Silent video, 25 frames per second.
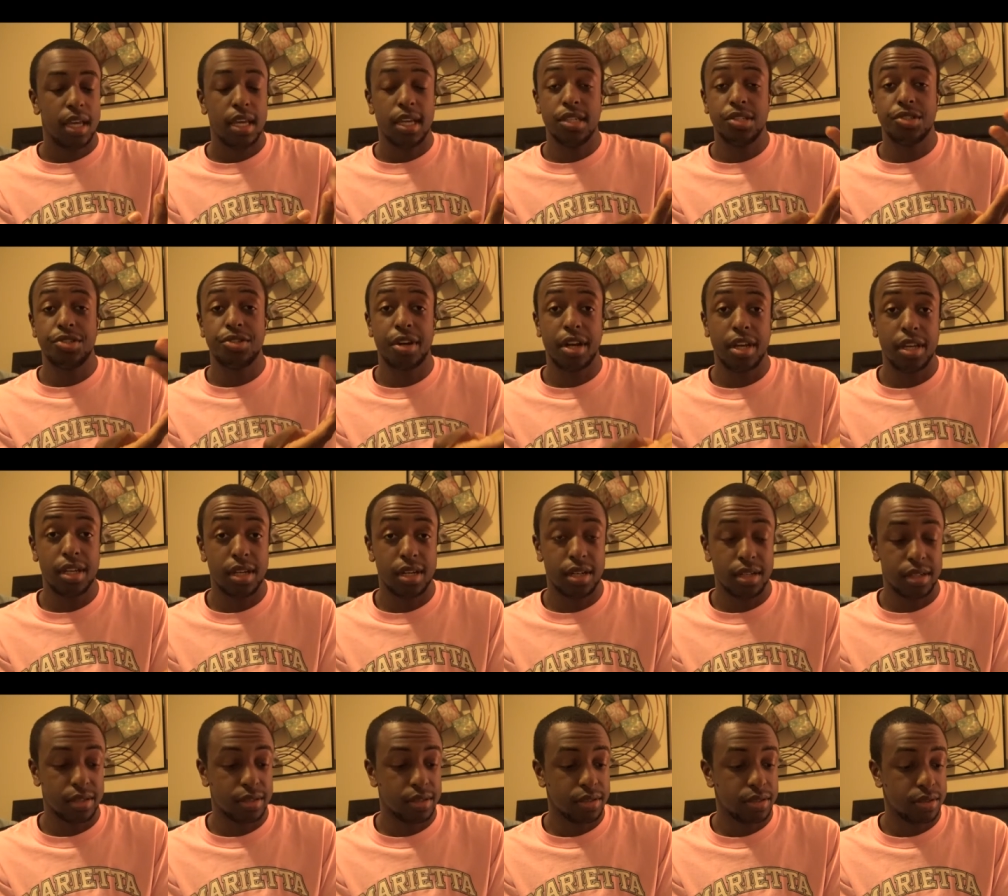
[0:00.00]
and Trae
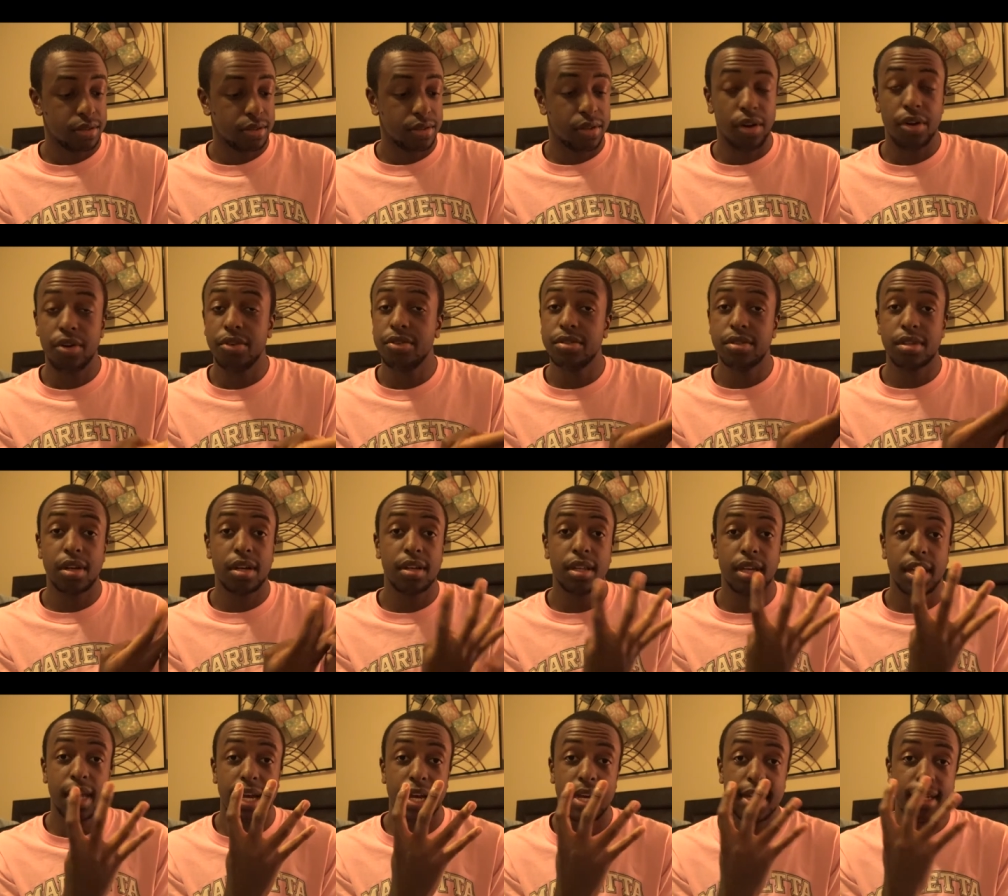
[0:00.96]
Young. Those are
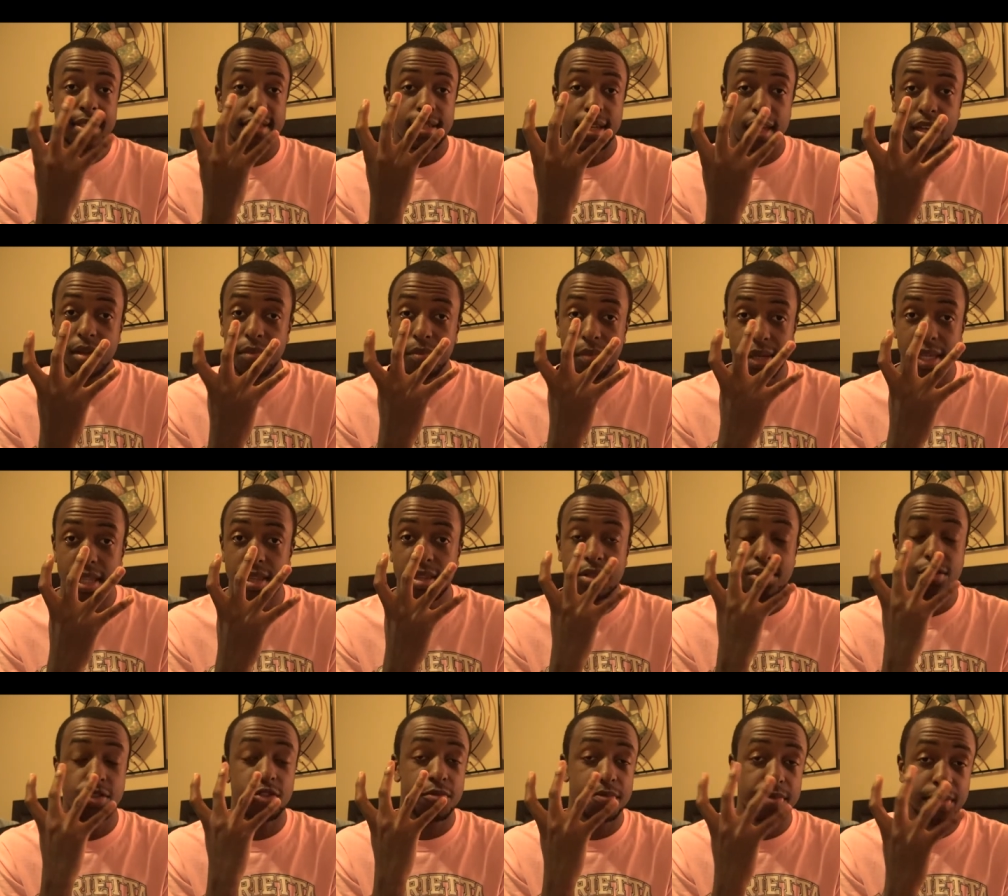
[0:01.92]
the guys that could be the
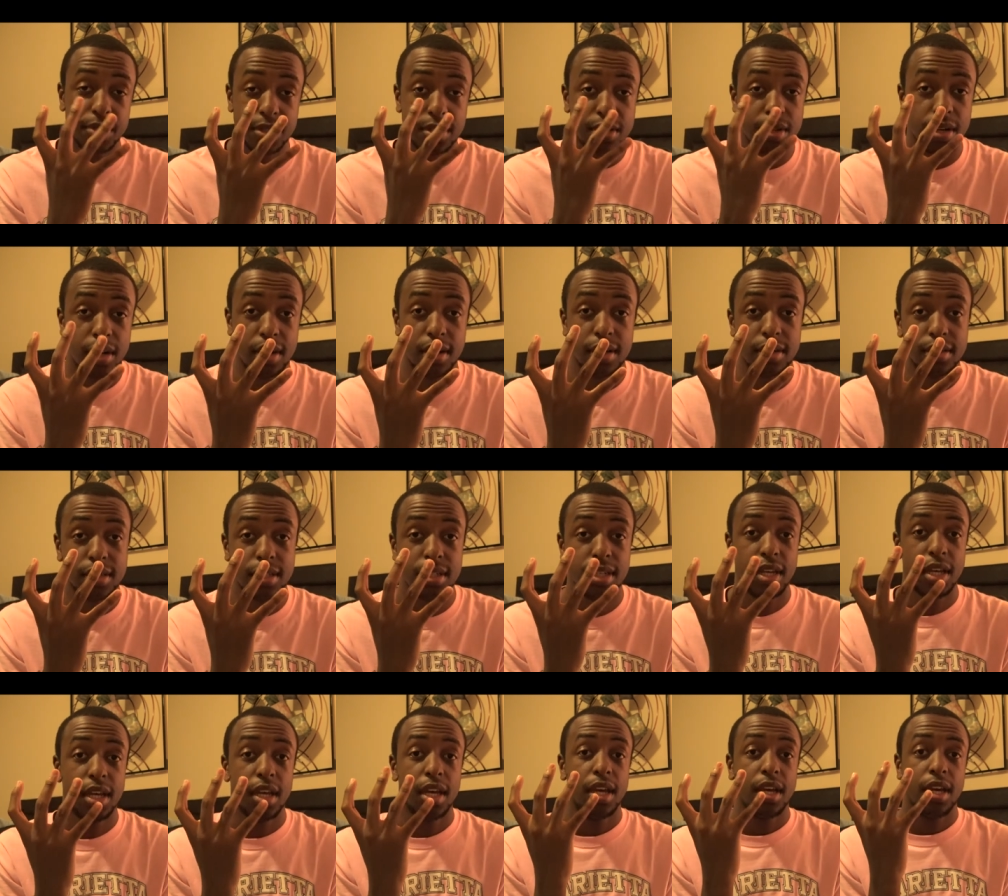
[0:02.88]
superstars
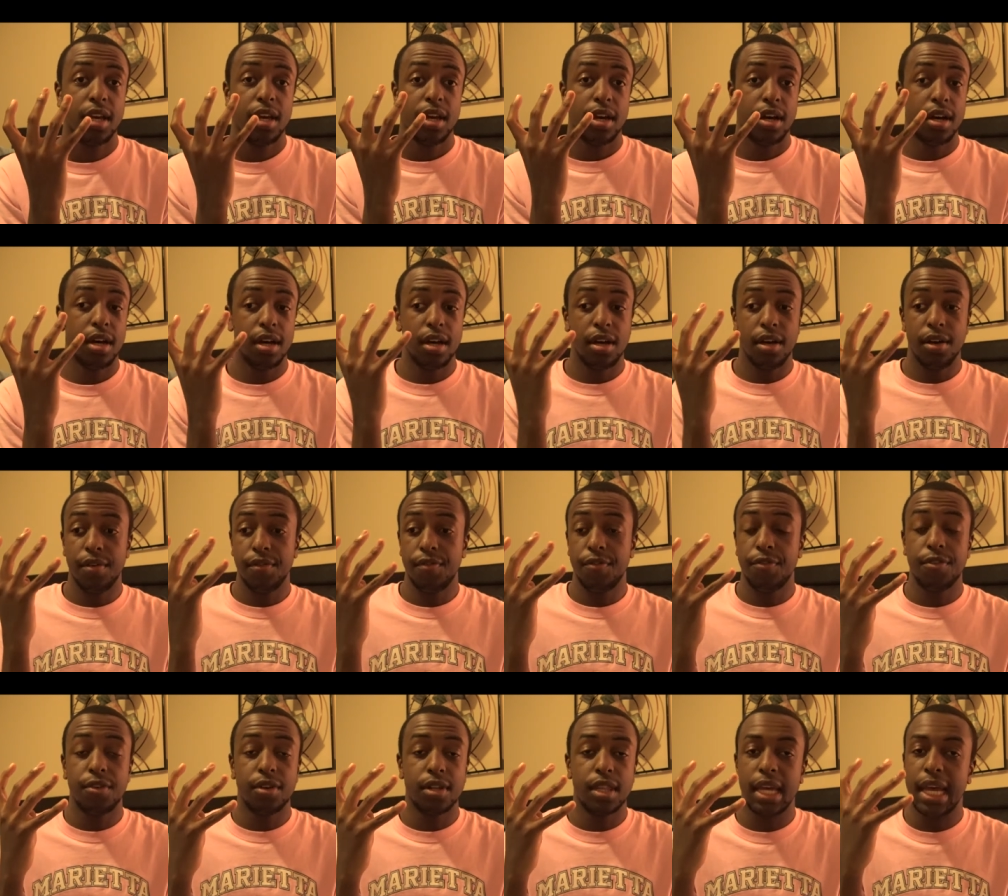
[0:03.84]
uh,
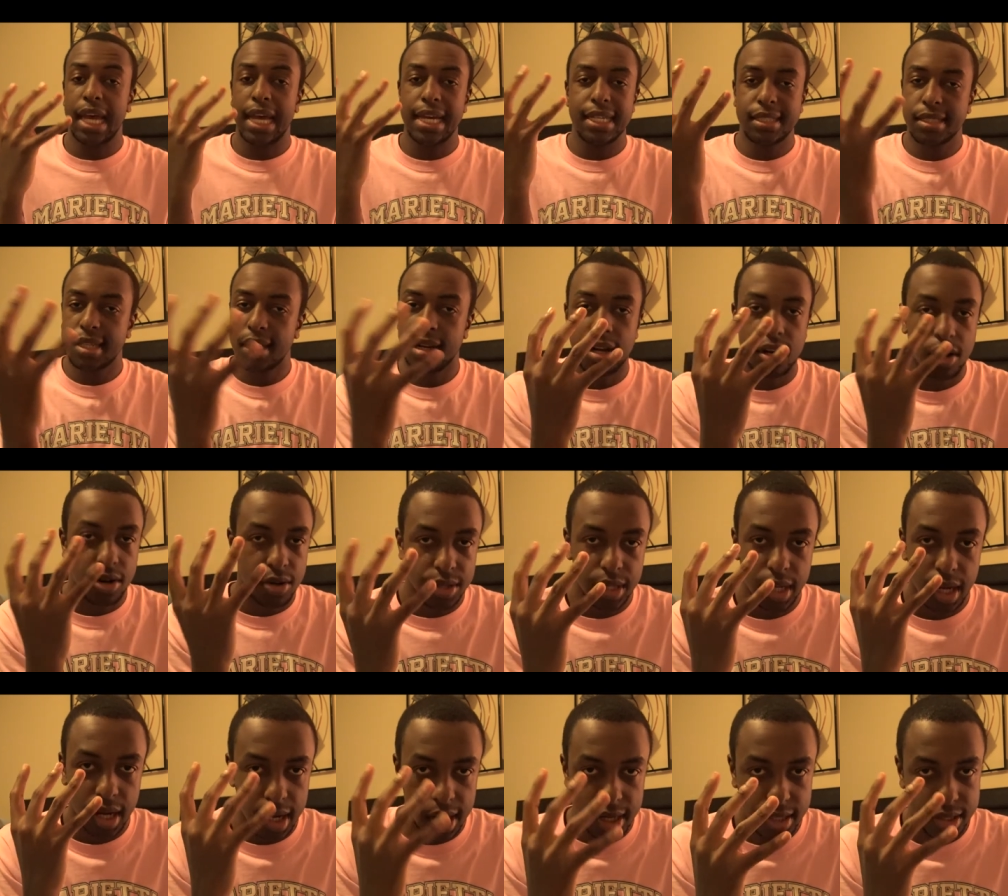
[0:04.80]
for the guys that are on
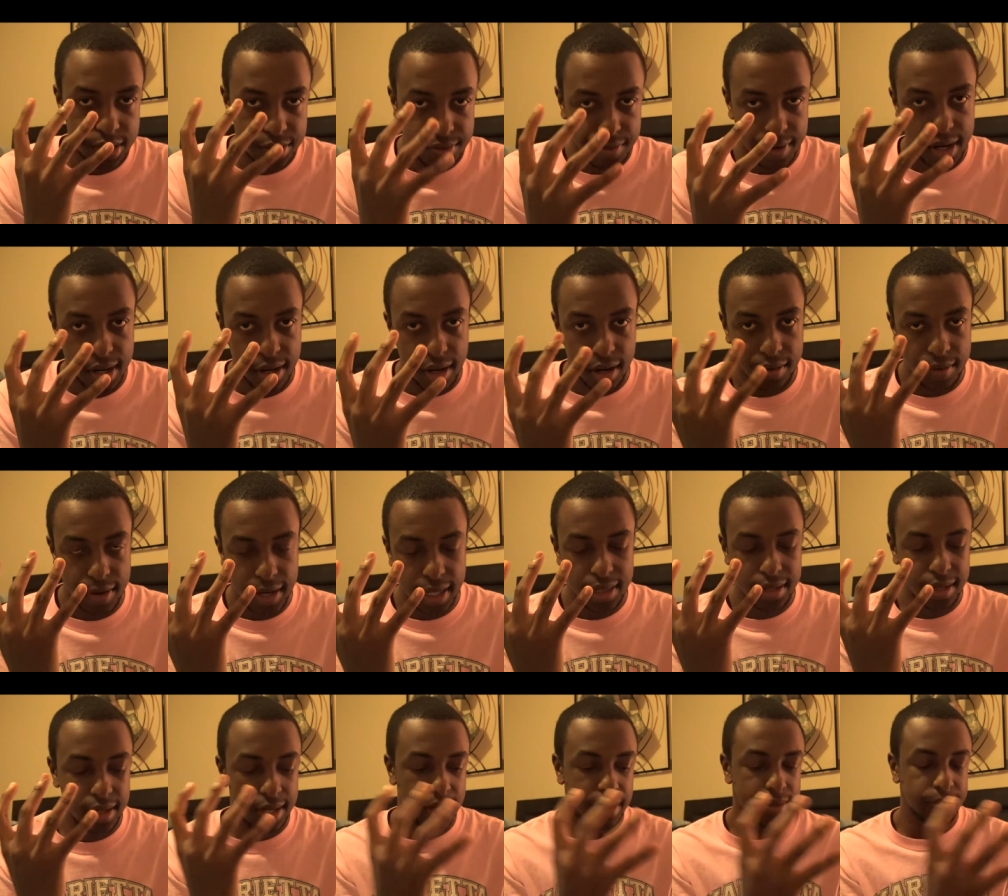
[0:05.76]
the Hawks radar right
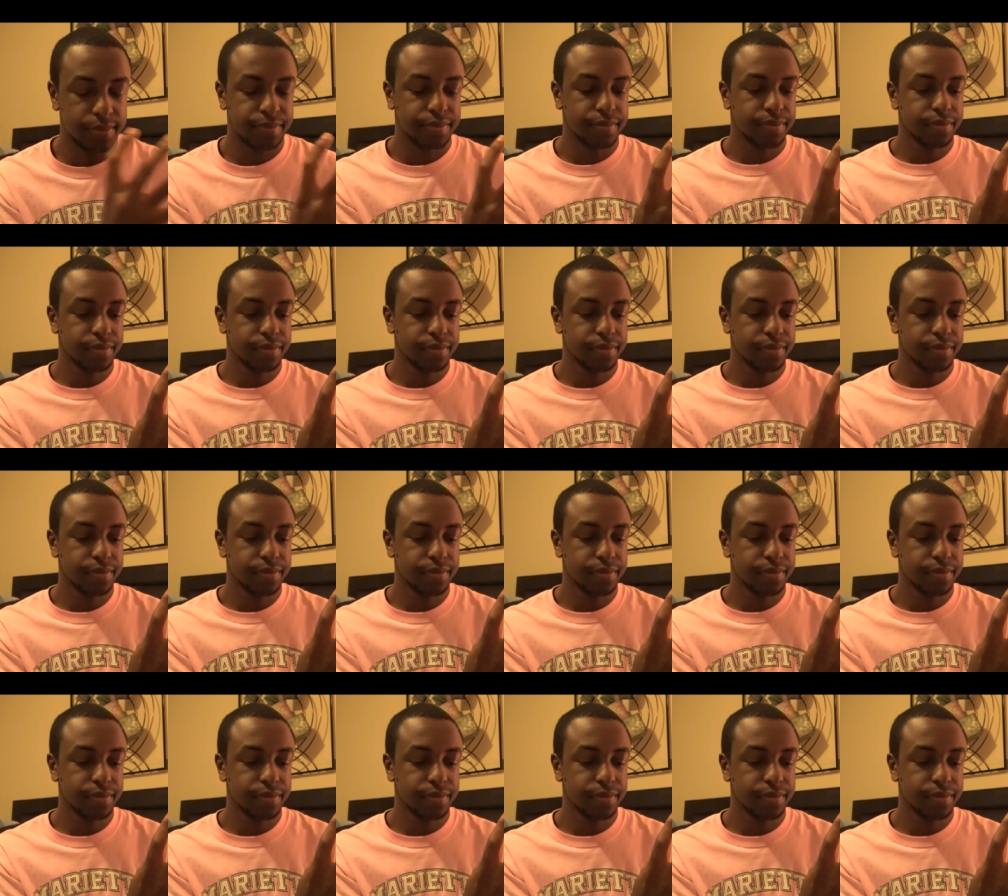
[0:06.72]
now.